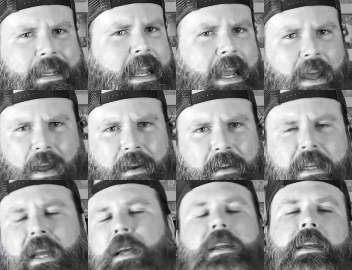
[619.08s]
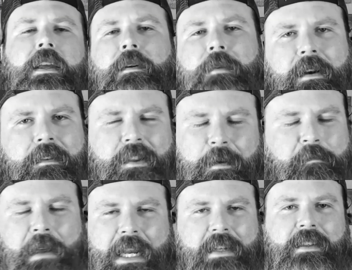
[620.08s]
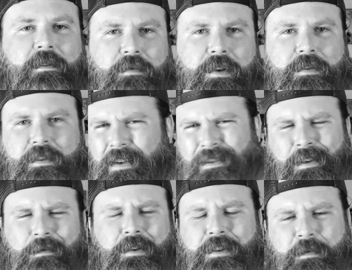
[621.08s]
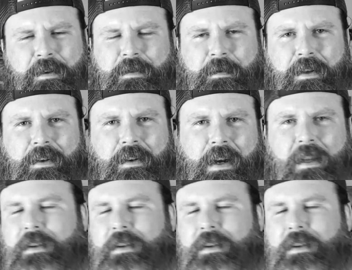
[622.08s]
yeah, whatever. The base, the roots. Aren't the roots supposed to be underground?